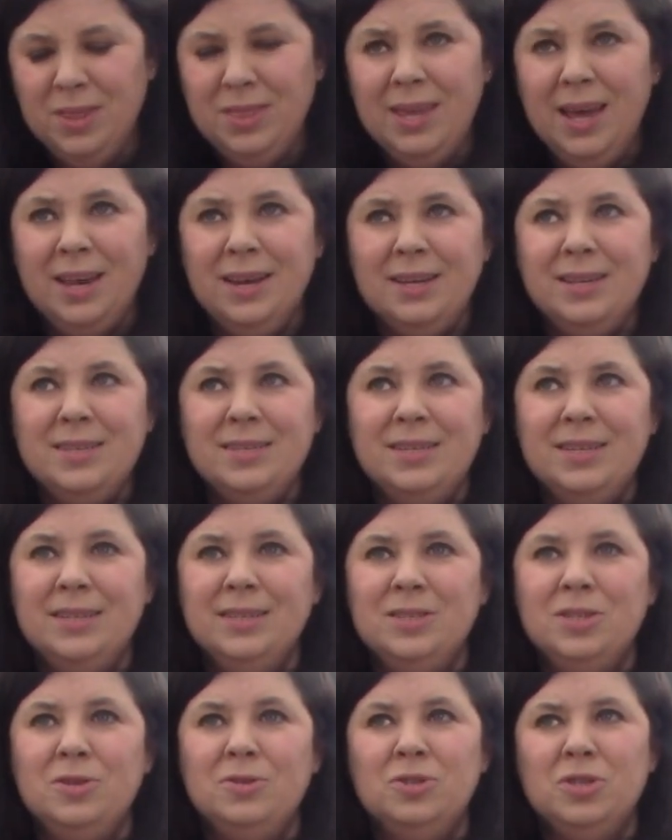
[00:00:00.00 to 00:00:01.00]
that
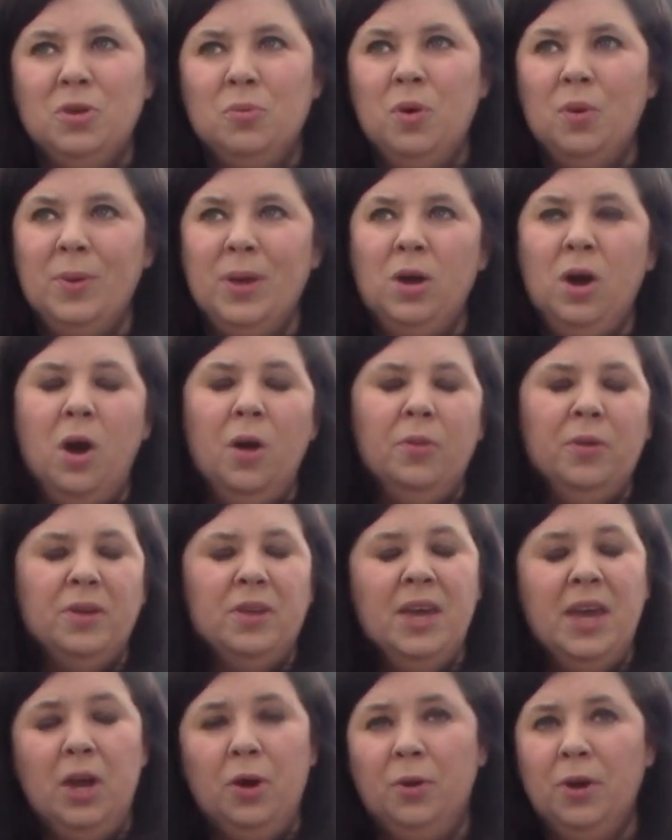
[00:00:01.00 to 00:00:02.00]
is usually what we call the
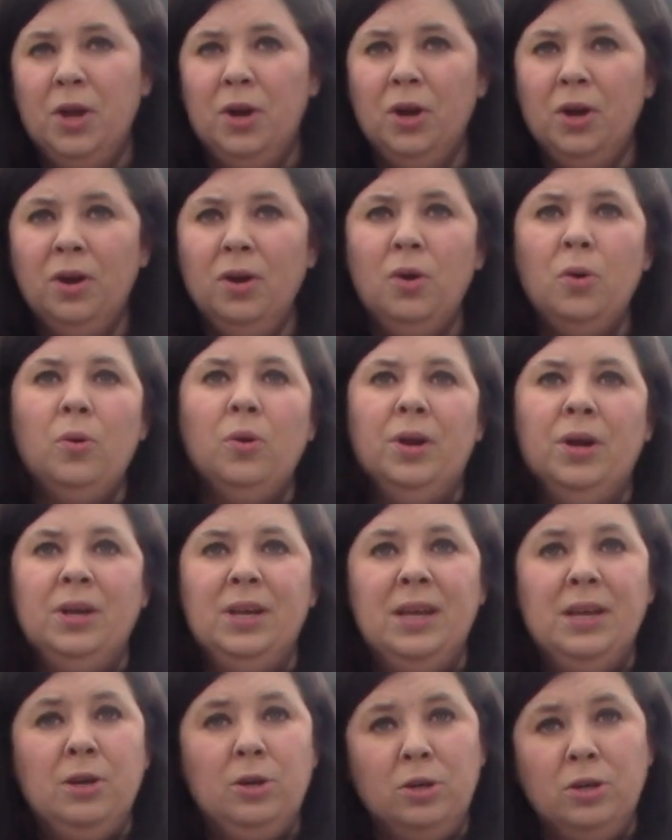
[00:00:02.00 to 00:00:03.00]
carrier or an
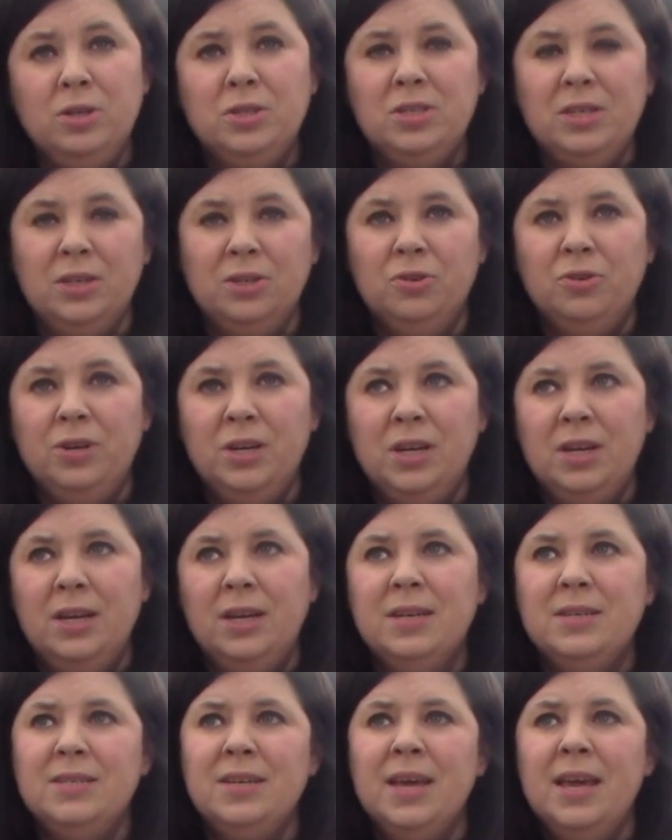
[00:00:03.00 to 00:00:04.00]
inert ingredient,